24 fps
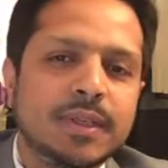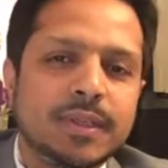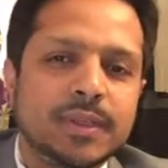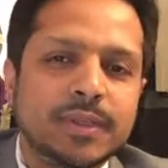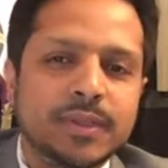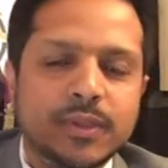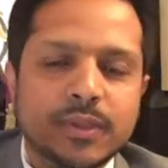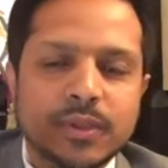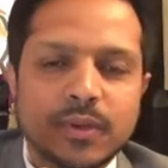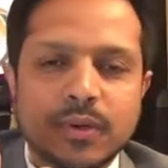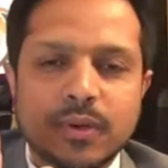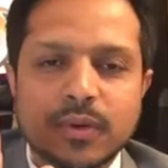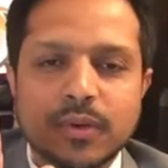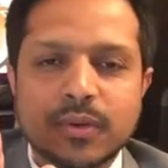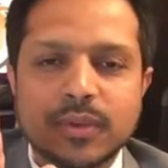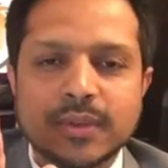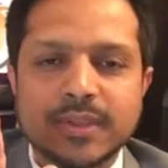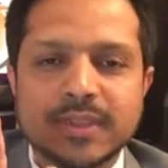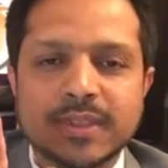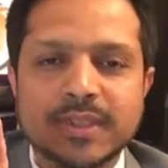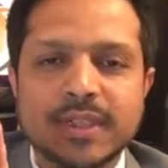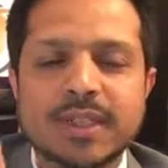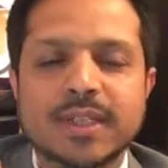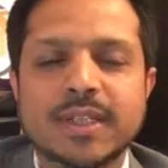Your
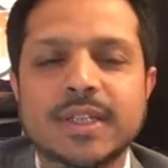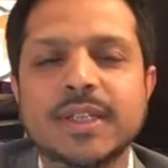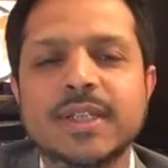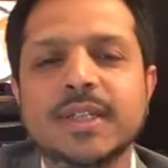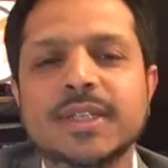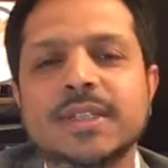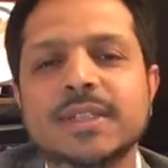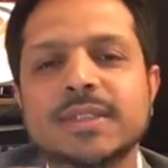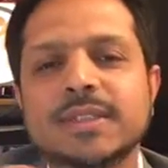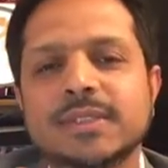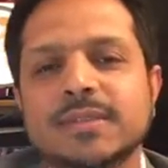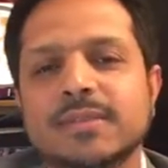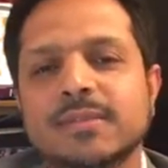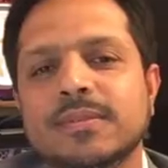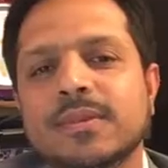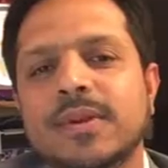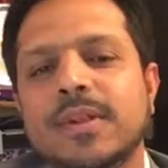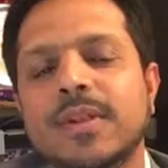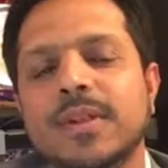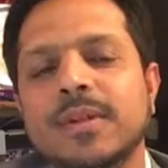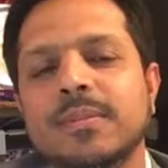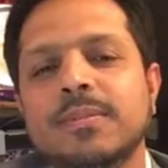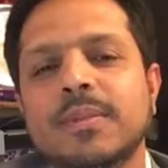city is very